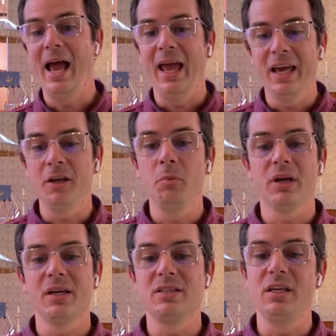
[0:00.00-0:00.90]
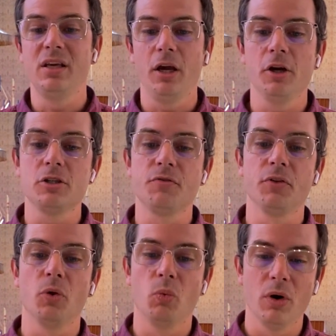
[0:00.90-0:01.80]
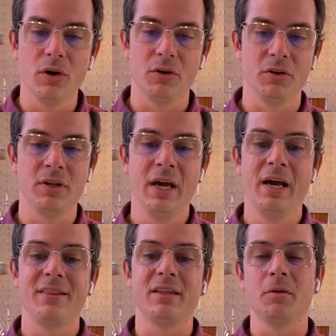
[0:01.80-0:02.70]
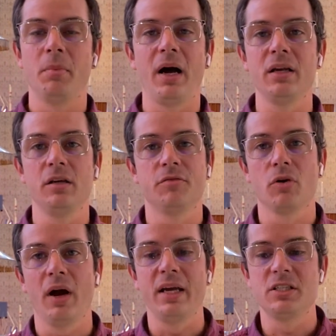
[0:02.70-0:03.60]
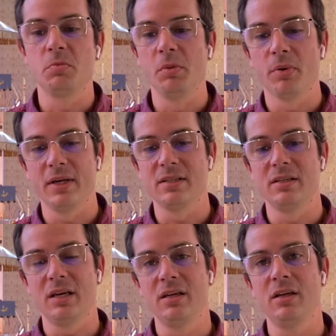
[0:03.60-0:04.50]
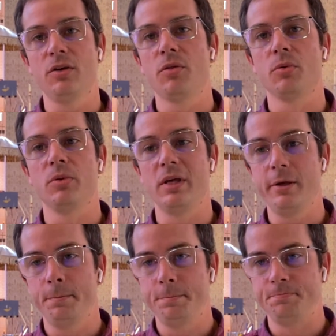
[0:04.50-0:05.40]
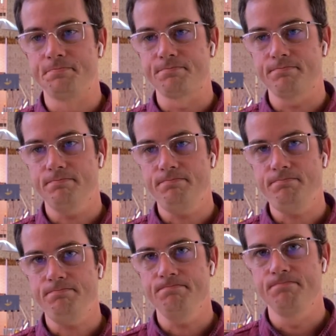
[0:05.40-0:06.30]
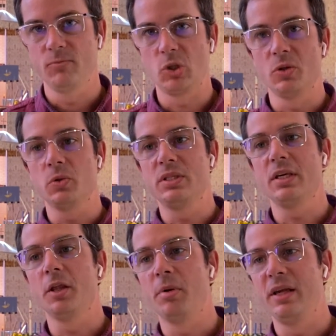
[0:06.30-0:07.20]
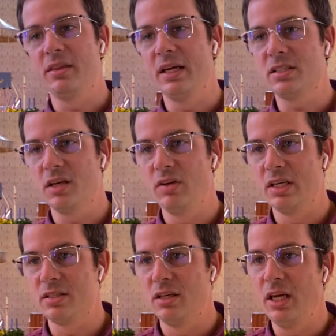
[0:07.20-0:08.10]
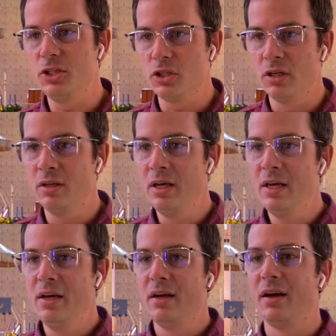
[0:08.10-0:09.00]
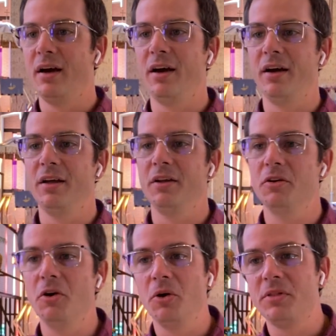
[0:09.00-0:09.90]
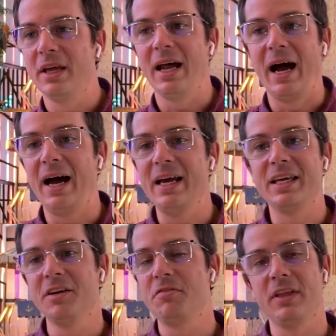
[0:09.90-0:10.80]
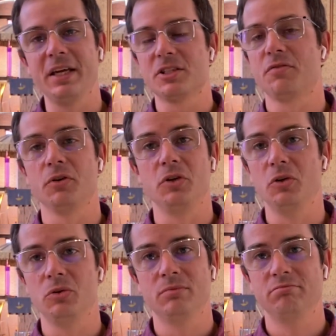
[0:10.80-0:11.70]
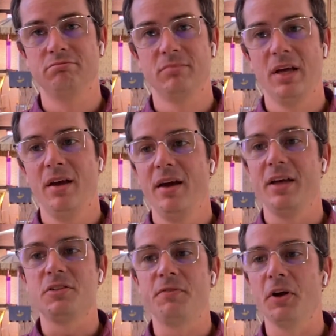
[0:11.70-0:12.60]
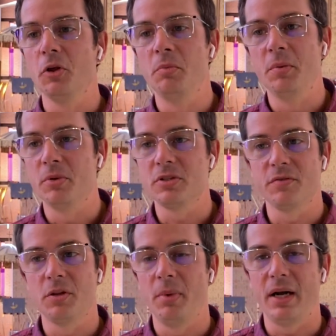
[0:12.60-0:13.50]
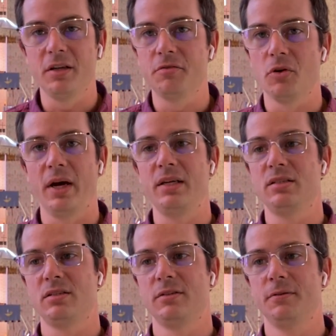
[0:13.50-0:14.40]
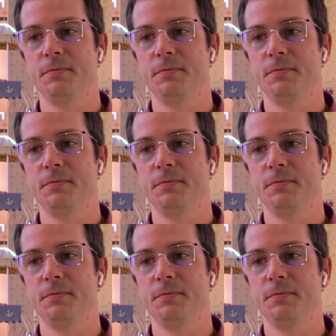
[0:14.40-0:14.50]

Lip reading: and because he cares for the world that the body of Christ be present in it through them. So as we celebrate Thanksgiving as a nation, know that I give thanks for you as fellow members of the body of Christ.